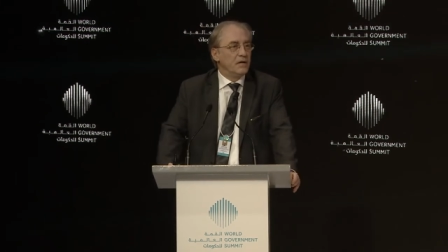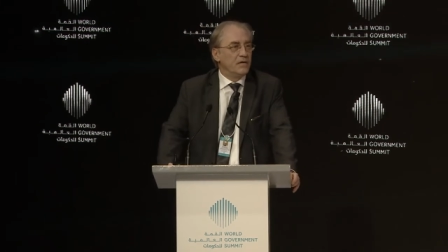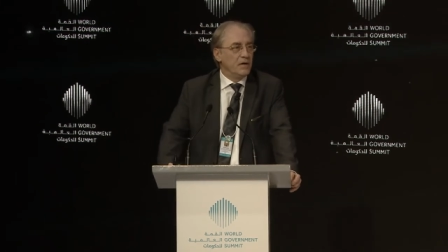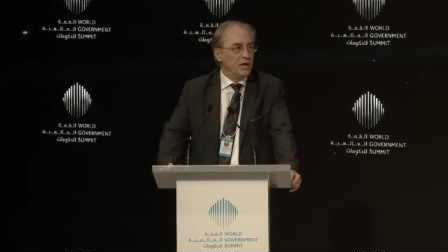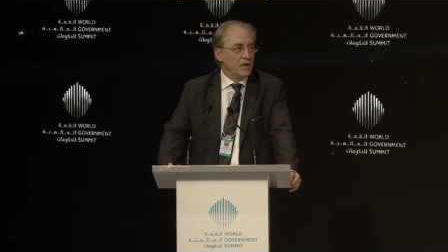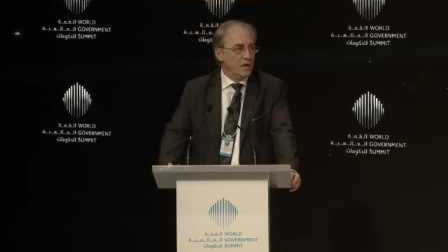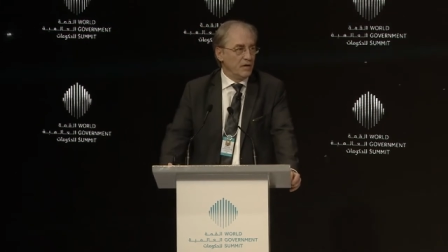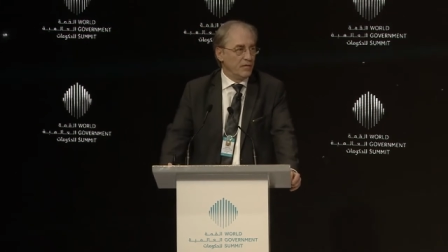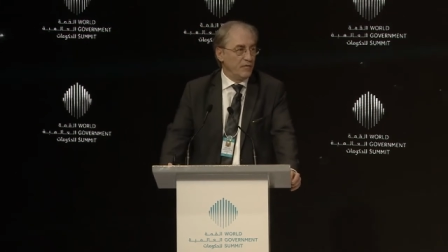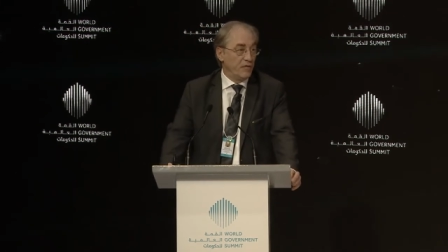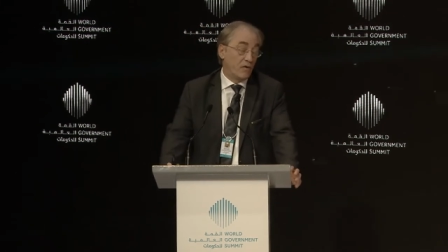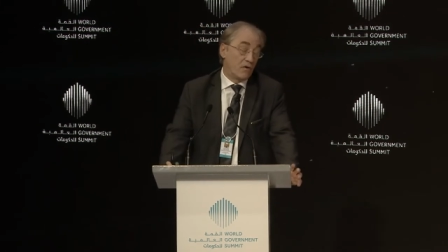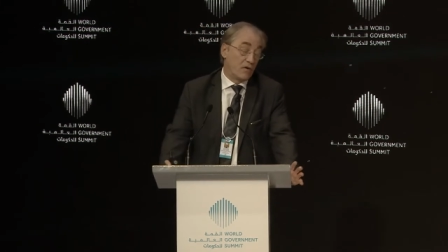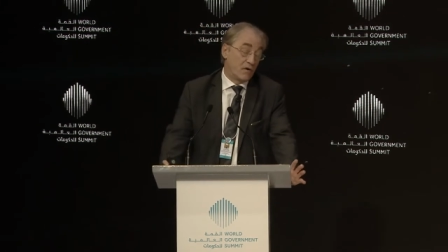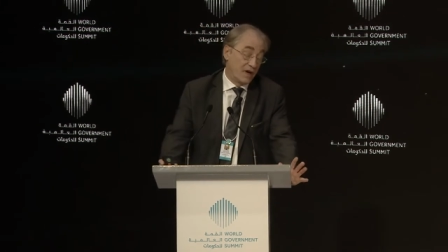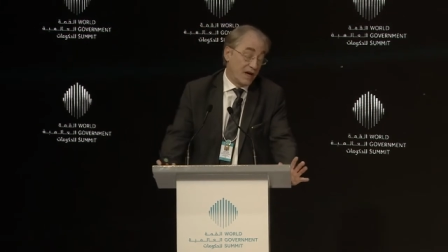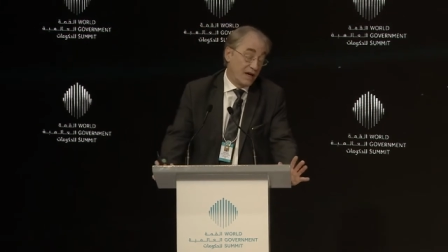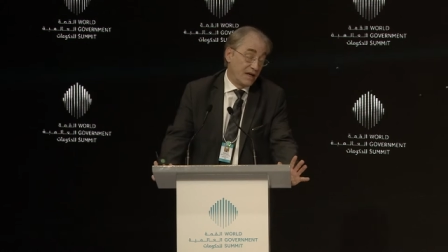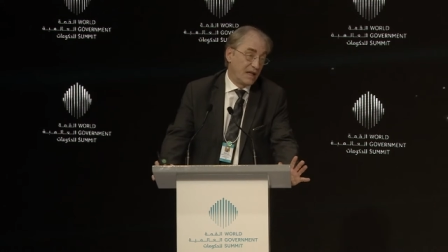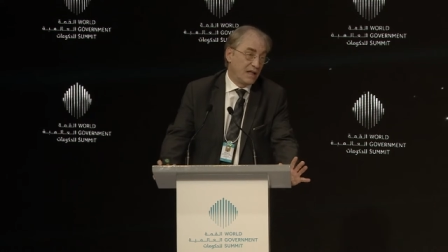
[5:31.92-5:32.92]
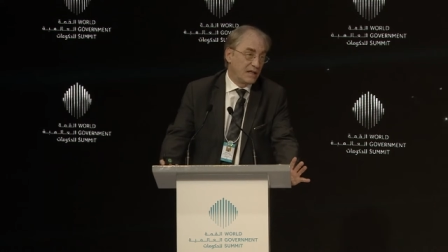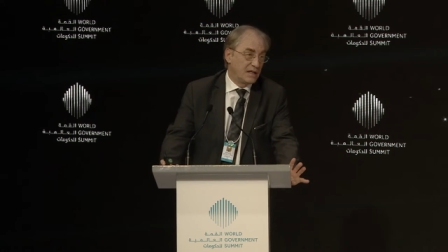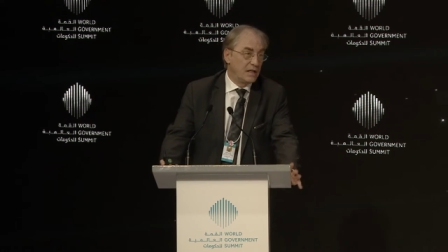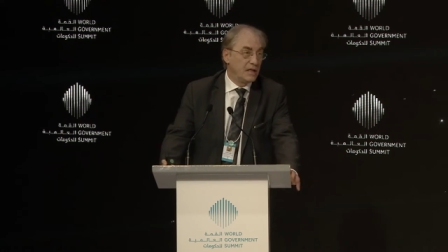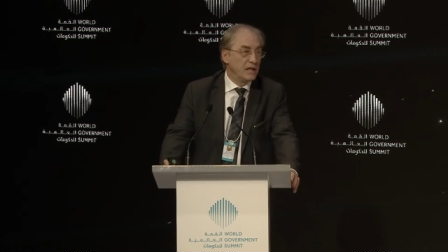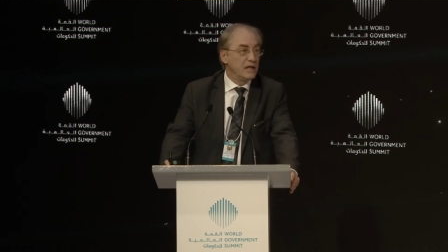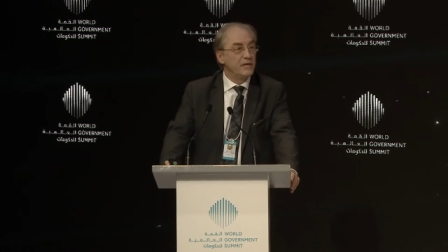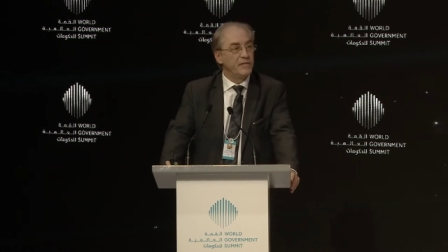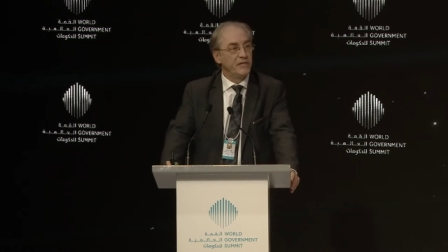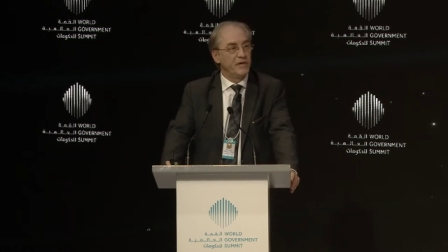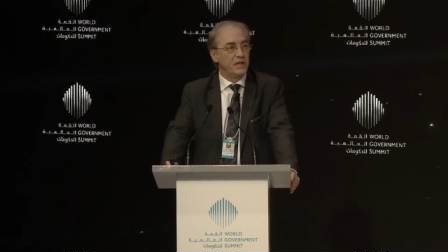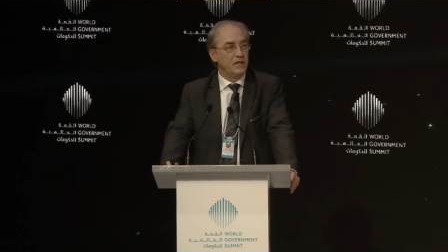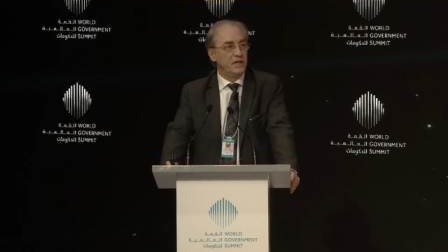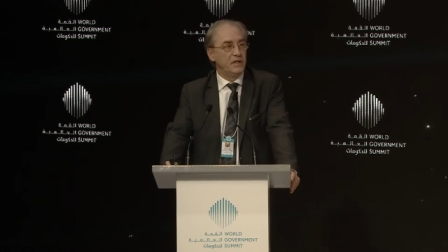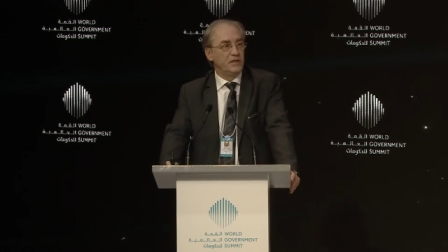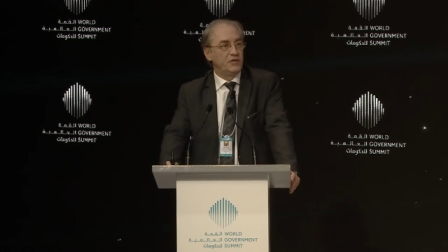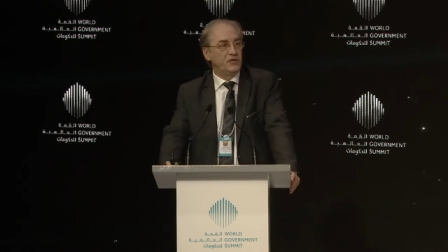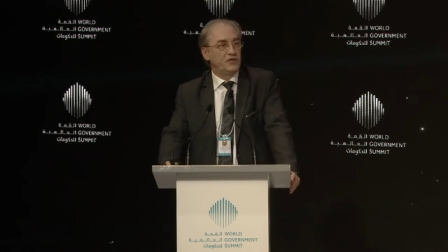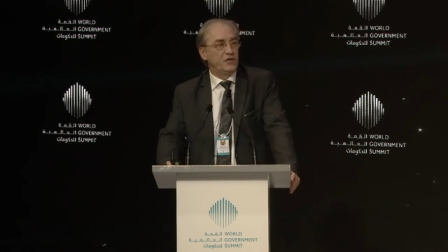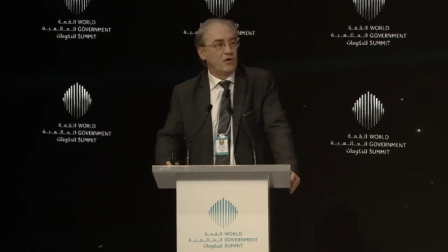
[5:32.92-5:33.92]
for
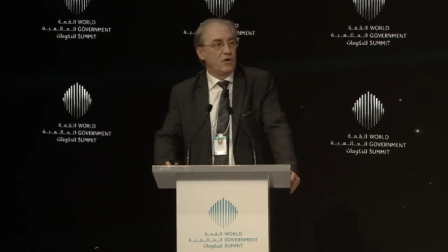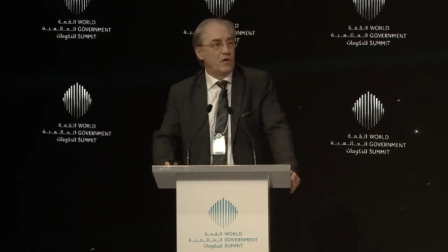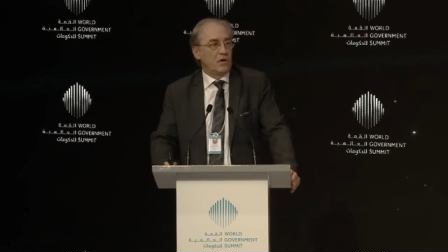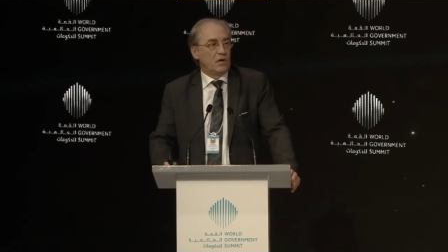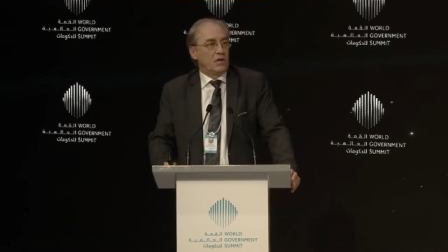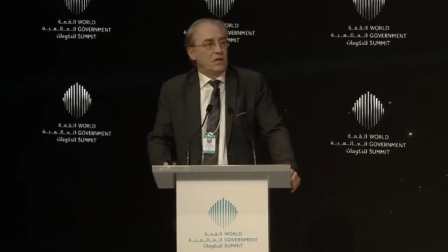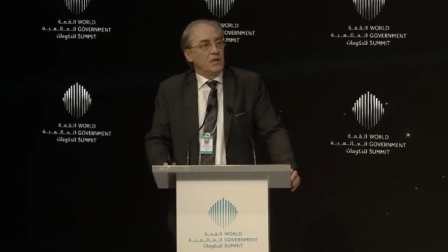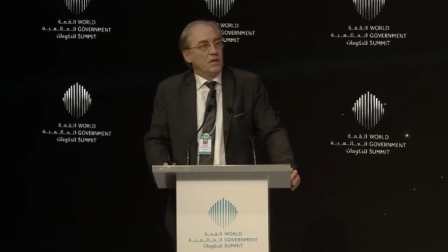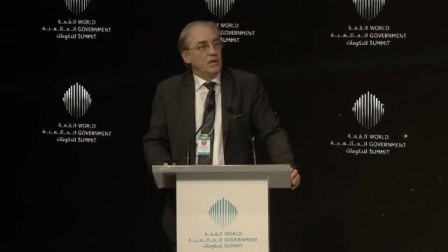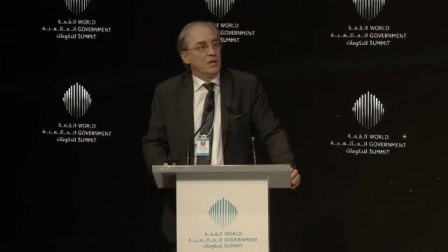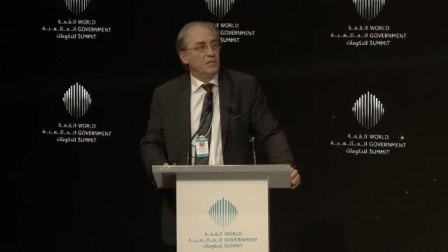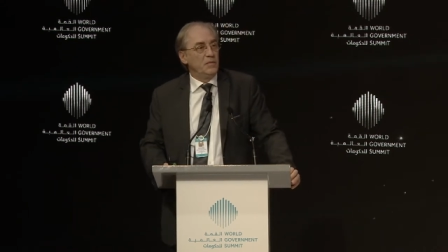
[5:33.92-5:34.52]
relatively short